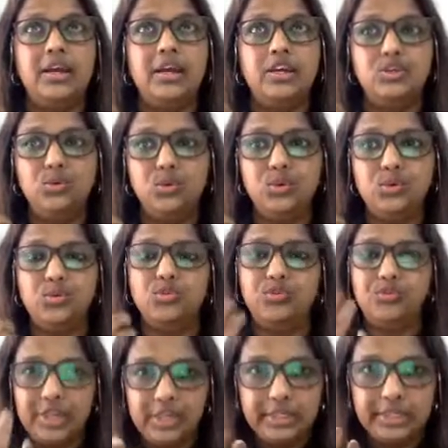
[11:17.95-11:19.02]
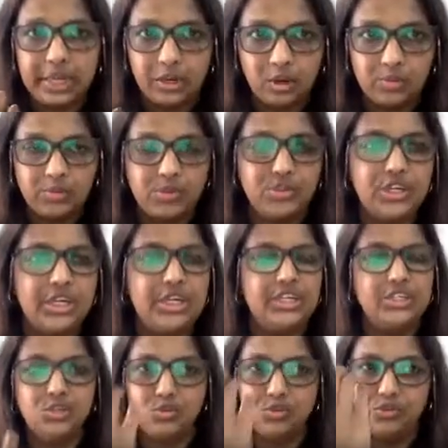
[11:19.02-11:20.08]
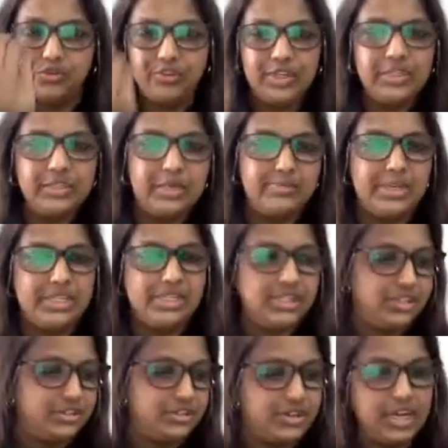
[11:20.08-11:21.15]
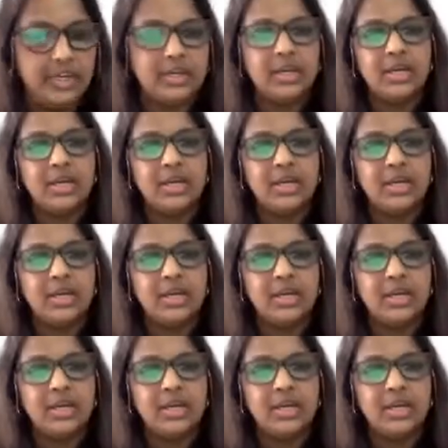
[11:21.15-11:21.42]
you feel that communication, you feel the message, right?